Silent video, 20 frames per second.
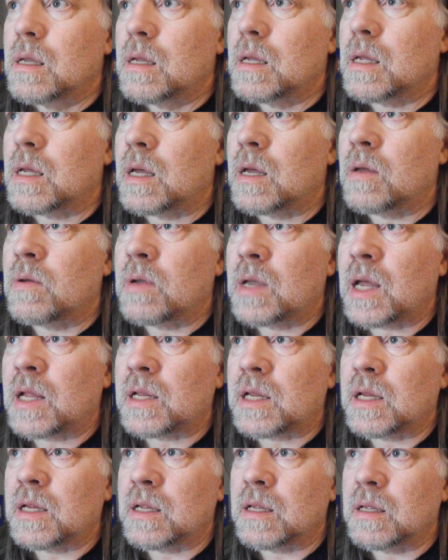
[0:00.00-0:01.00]
uh, we
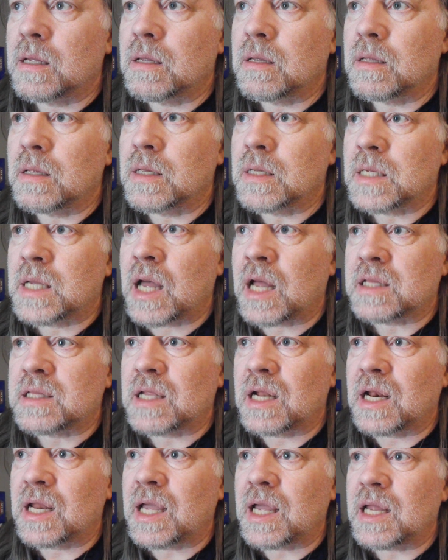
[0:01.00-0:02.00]
got got the
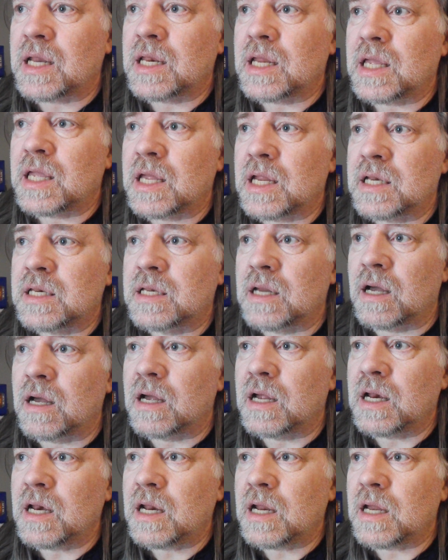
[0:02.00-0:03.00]
land to get
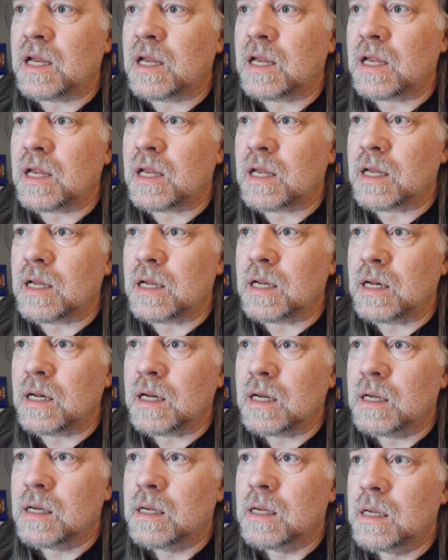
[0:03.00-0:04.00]
done and
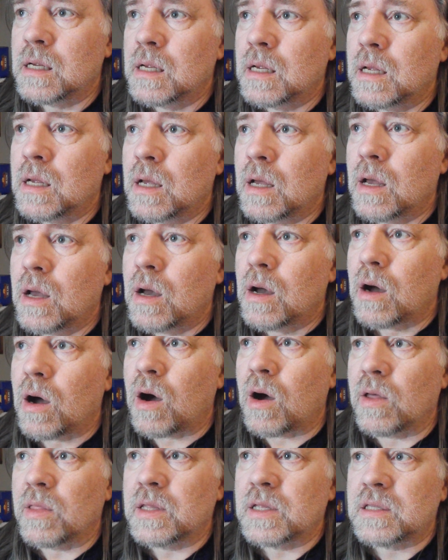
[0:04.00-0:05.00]

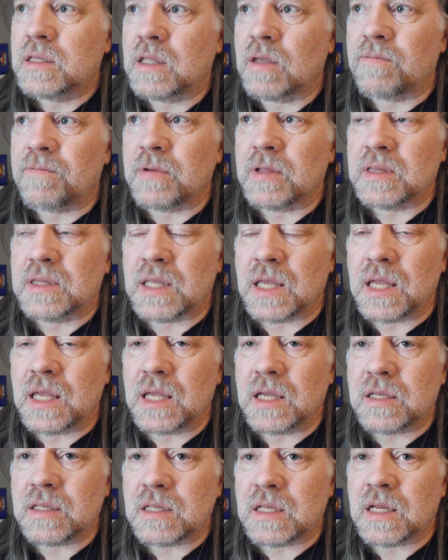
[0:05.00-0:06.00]
all these different
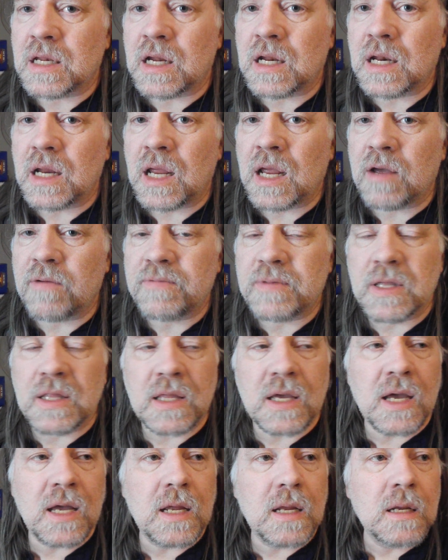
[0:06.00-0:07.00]
things. And then after
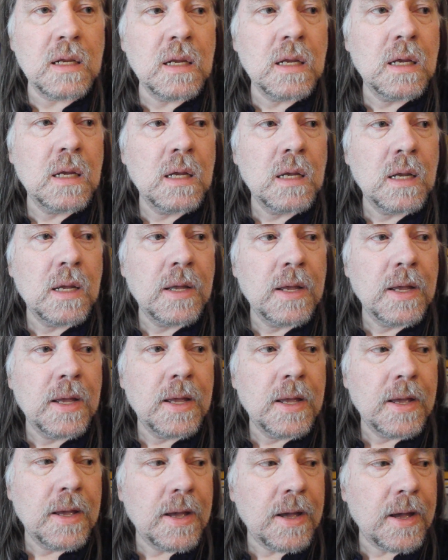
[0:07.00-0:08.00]
that,
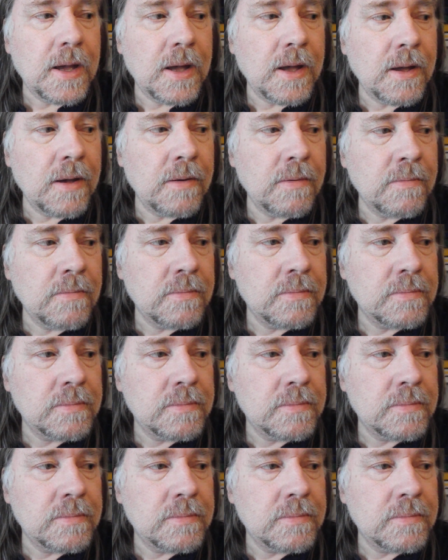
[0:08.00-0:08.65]
um,